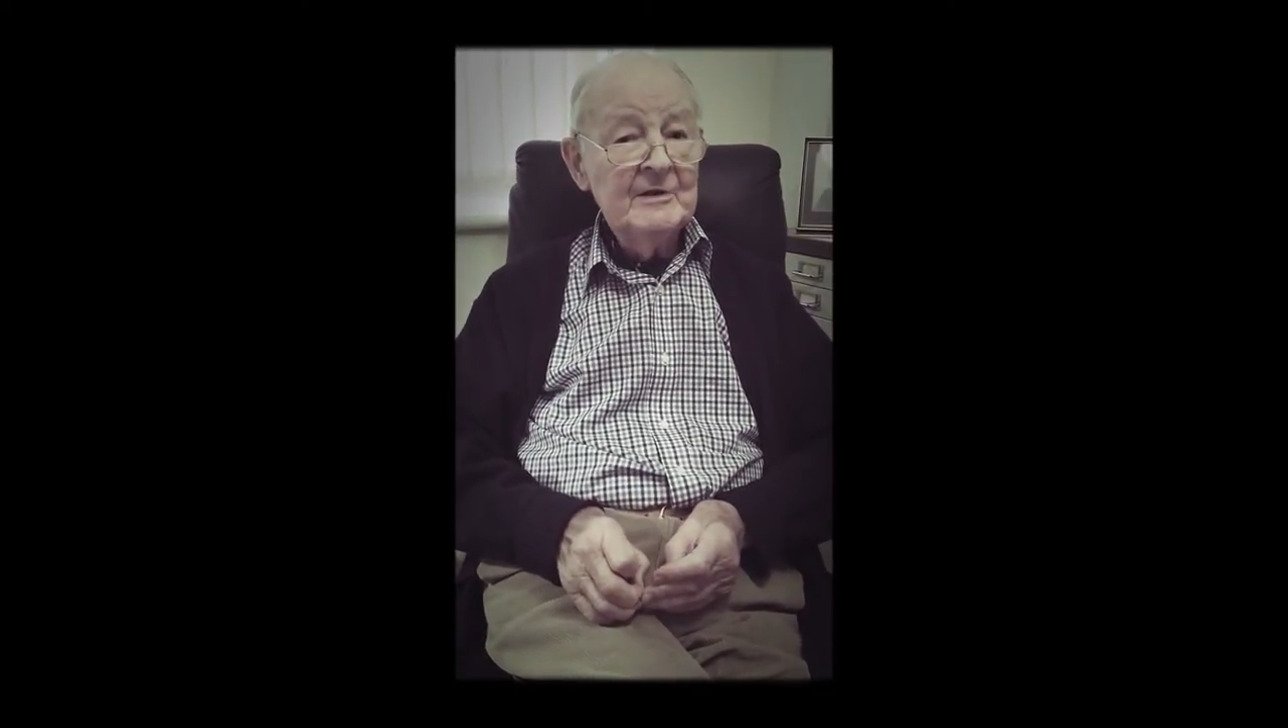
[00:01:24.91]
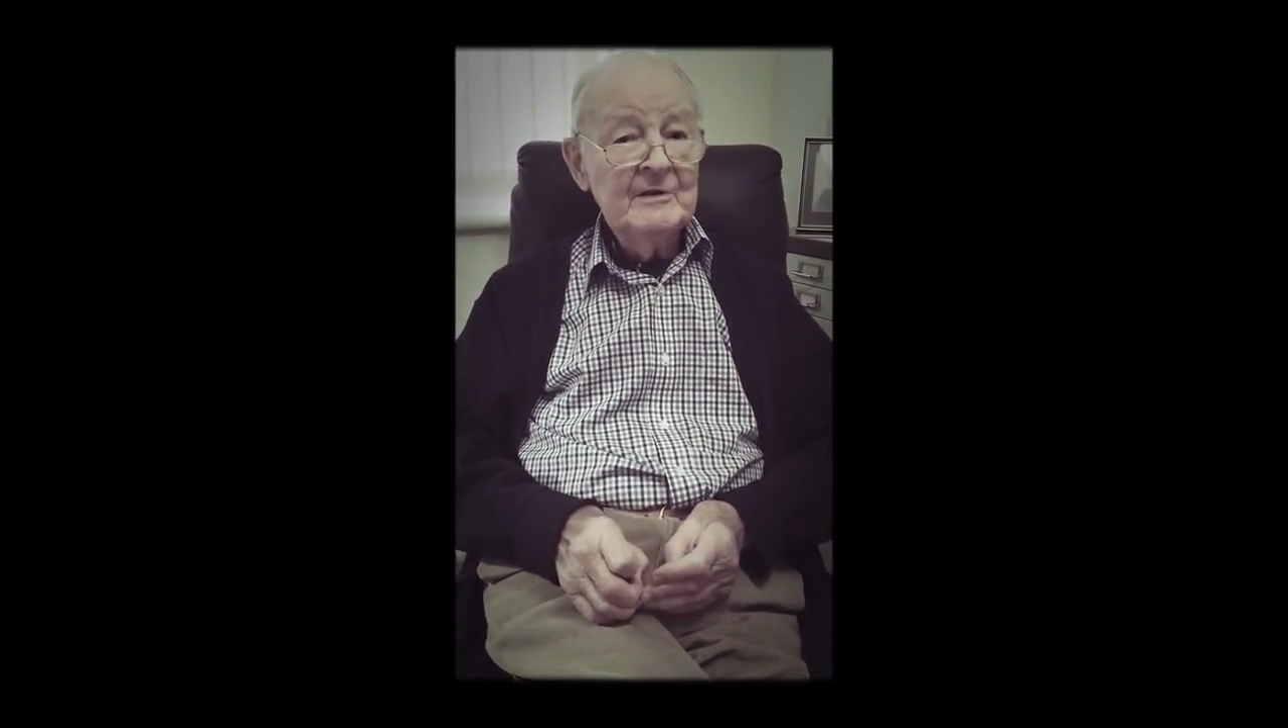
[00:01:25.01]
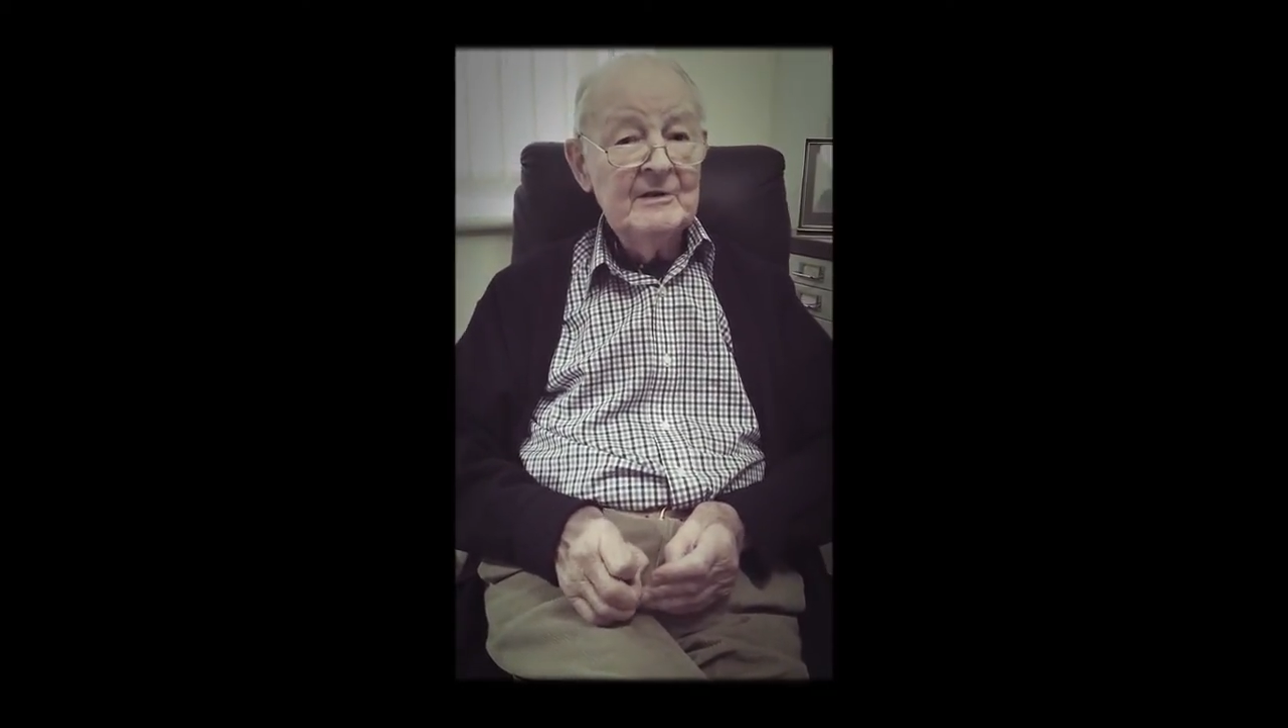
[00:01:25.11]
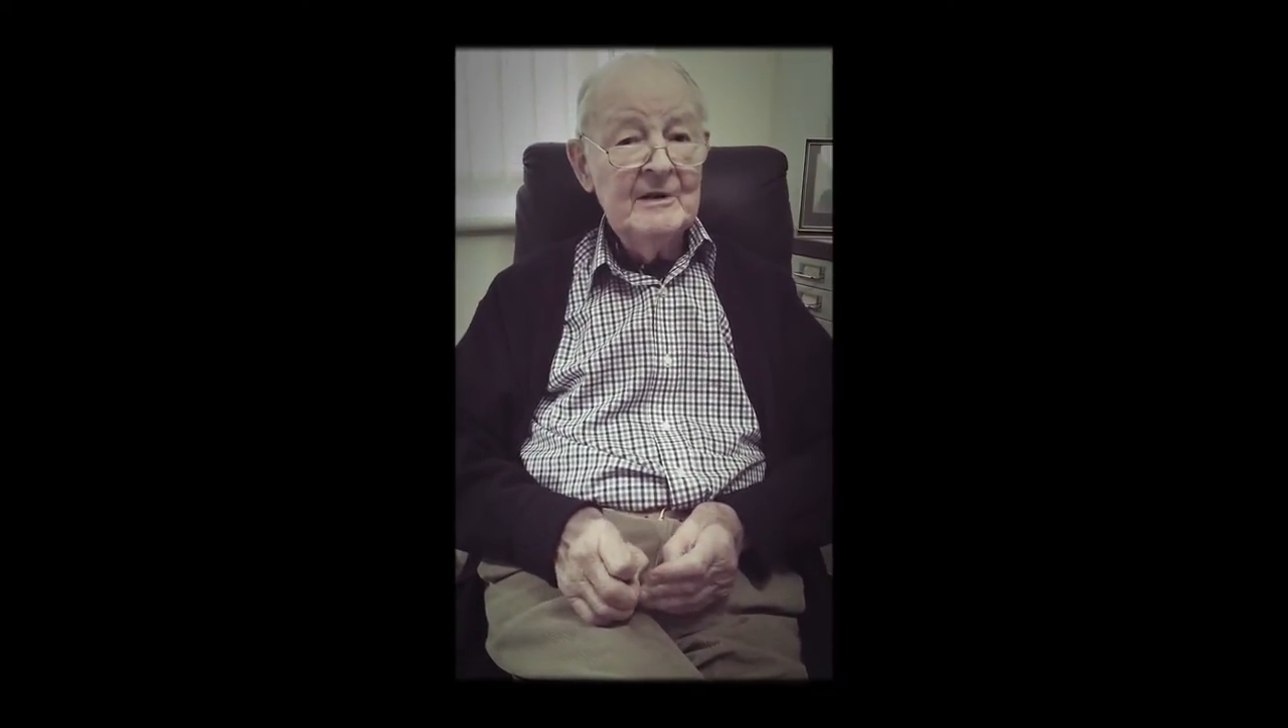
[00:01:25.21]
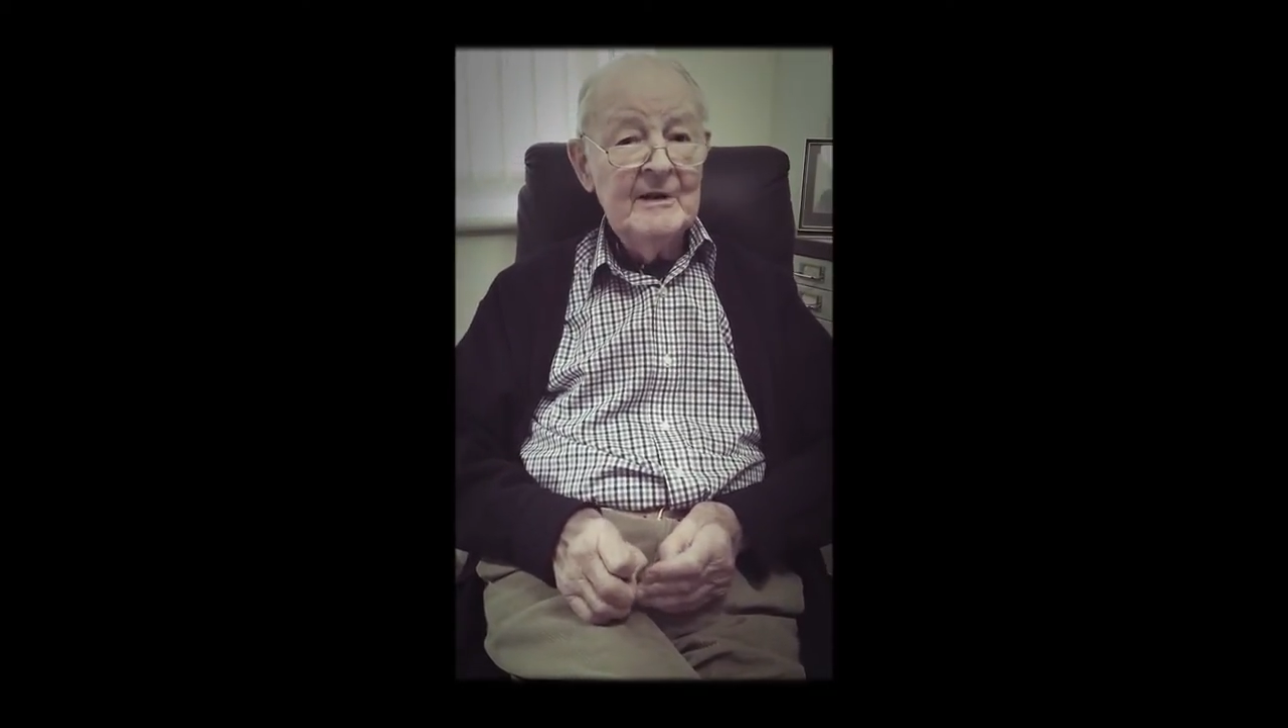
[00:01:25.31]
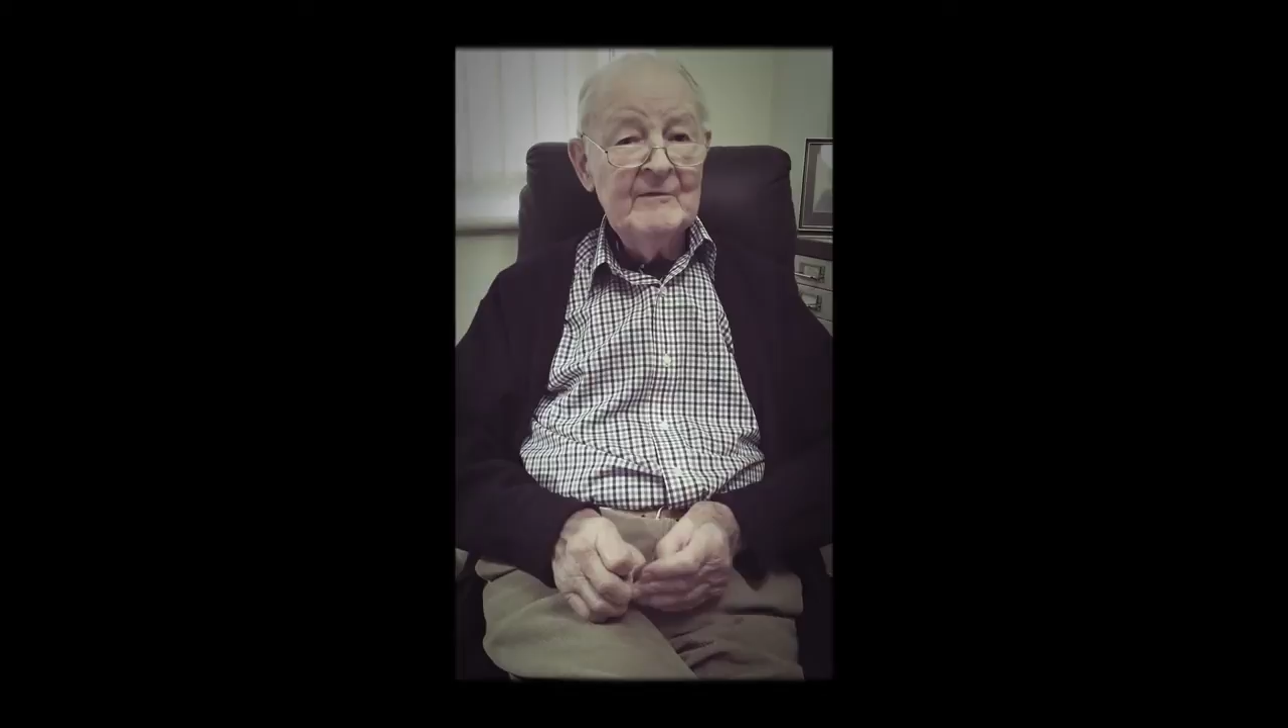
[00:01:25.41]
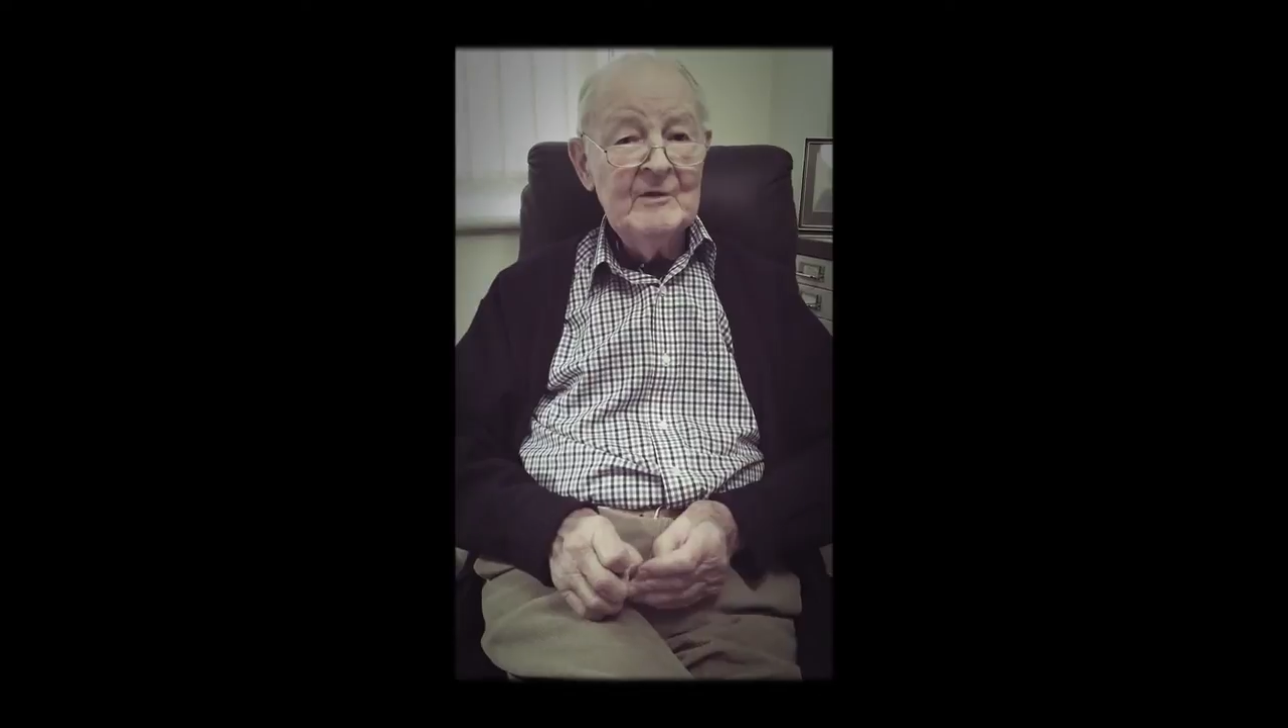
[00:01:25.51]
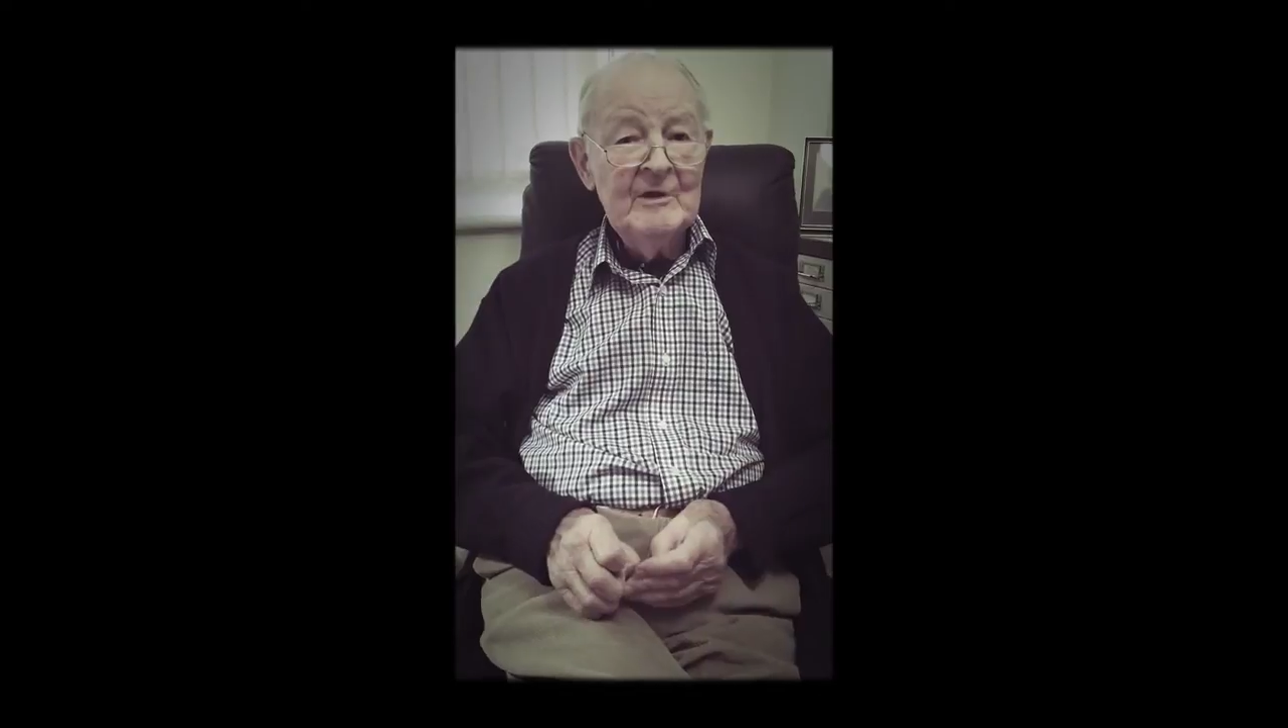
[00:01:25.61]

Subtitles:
in Gavin